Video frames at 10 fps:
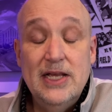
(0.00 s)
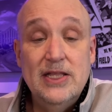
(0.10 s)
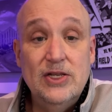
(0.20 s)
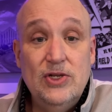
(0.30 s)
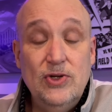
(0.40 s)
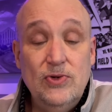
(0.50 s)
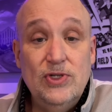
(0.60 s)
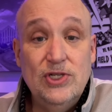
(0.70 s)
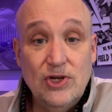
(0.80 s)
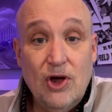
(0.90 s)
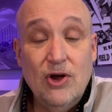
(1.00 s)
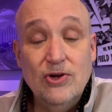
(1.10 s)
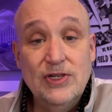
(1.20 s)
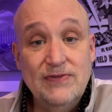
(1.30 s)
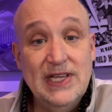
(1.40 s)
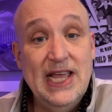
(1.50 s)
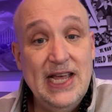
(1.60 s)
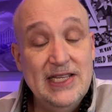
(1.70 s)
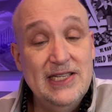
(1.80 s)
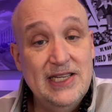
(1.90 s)
The two stars of the
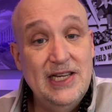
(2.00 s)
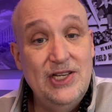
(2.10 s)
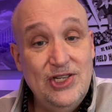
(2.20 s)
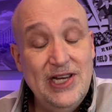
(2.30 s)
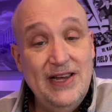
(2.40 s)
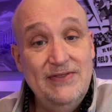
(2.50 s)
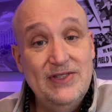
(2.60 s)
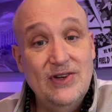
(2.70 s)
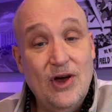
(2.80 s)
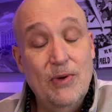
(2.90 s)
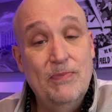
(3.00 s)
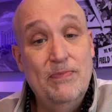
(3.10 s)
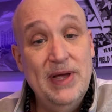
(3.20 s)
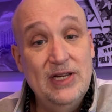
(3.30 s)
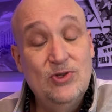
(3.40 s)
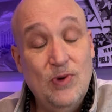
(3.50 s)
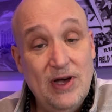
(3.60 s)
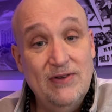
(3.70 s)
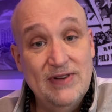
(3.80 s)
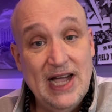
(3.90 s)
Kansas City Chiefs are Big
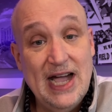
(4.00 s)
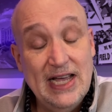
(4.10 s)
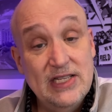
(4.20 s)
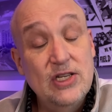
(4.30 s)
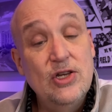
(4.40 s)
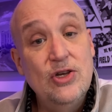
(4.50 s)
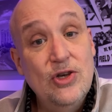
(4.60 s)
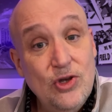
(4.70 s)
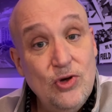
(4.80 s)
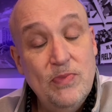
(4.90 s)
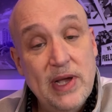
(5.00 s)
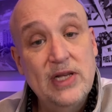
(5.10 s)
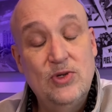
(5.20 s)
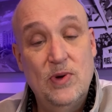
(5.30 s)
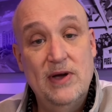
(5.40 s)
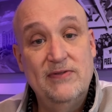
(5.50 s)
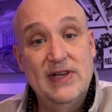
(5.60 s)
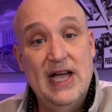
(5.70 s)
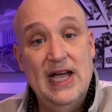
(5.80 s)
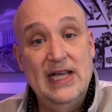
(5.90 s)
12 guys, new Big 12
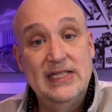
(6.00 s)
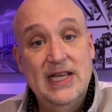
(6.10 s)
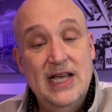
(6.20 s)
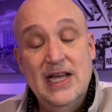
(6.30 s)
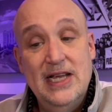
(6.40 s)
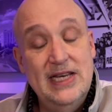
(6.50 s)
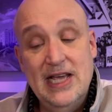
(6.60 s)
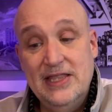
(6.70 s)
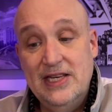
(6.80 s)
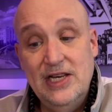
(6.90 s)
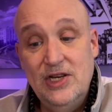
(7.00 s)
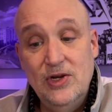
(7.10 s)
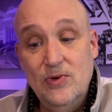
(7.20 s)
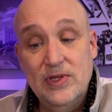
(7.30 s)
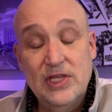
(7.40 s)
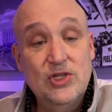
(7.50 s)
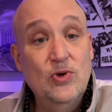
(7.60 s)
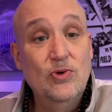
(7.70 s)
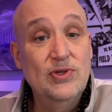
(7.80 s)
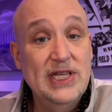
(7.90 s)
guys. Nothing to do with the
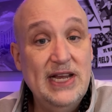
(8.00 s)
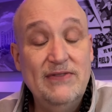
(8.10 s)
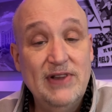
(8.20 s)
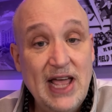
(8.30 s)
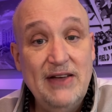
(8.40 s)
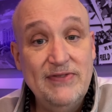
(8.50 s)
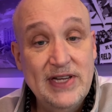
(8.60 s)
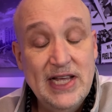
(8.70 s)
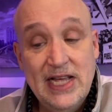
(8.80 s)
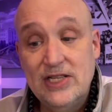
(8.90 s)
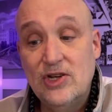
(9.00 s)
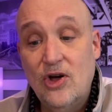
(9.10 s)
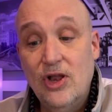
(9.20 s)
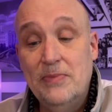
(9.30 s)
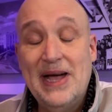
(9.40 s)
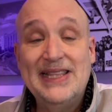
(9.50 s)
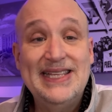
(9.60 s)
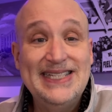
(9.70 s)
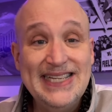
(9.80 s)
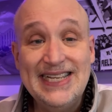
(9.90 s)
schools that have left. It's all about the
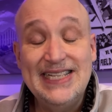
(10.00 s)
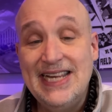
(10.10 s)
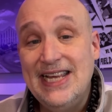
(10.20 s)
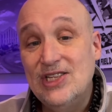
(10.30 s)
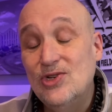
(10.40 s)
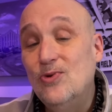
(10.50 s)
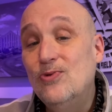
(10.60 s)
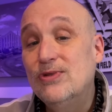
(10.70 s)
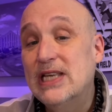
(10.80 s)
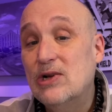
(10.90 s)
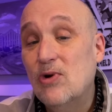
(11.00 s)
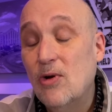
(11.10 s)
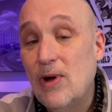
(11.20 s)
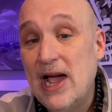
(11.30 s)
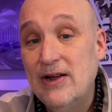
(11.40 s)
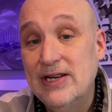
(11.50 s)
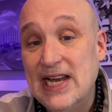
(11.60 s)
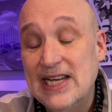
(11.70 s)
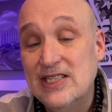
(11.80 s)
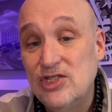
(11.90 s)
16 schools that are around
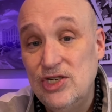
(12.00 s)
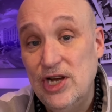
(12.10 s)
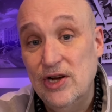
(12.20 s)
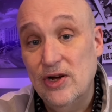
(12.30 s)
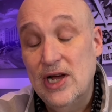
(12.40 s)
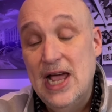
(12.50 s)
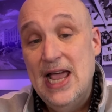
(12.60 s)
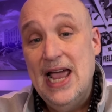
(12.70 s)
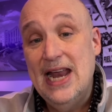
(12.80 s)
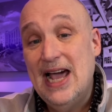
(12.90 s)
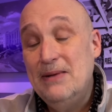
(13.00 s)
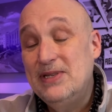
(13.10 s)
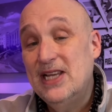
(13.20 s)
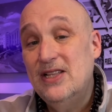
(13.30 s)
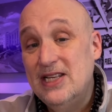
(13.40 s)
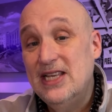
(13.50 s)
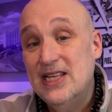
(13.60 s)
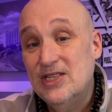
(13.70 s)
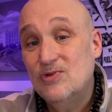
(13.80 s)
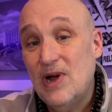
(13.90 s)
next year. And I'm telling you
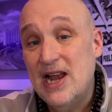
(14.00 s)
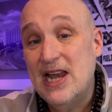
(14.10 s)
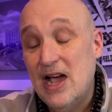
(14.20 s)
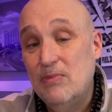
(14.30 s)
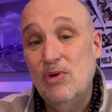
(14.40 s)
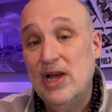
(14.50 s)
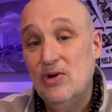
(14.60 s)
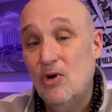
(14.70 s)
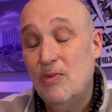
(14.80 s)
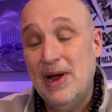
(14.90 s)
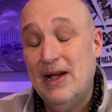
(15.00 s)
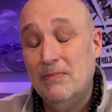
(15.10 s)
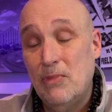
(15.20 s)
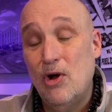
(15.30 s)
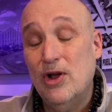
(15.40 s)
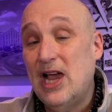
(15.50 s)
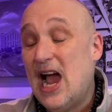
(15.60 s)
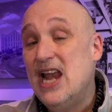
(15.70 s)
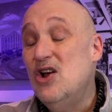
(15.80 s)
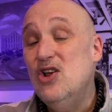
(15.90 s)
this right now, Brett Yormark,
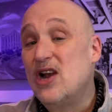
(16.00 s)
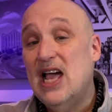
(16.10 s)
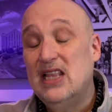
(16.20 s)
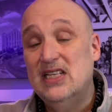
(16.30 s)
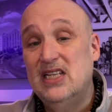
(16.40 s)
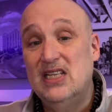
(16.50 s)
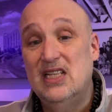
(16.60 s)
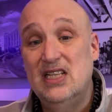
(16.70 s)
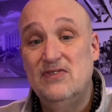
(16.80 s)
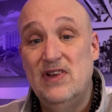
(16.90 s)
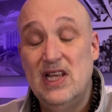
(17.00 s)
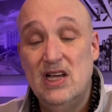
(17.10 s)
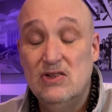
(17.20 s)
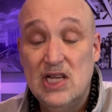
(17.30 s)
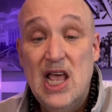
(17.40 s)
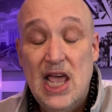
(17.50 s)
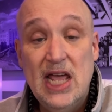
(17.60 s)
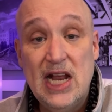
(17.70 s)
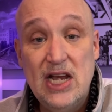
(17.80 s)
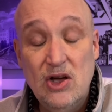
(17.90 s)
I know you're not listening to these videos, and
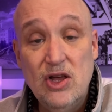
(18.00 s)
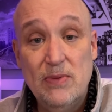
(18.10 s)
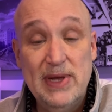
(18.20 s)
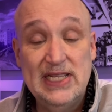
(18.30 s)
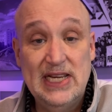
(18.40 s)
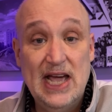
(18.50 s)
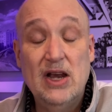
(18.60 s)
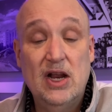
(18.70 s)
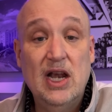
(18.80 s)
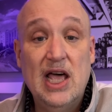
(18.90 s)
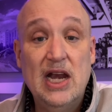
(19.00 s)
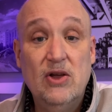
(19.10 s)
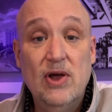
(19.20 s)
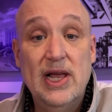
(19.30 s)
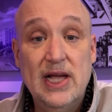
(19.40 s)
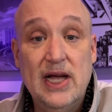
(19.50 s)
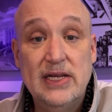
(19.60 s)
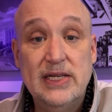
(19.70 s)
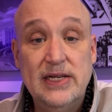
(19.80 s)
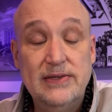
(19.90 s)
I know you're missing out on a lot of great
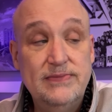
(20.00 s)
content.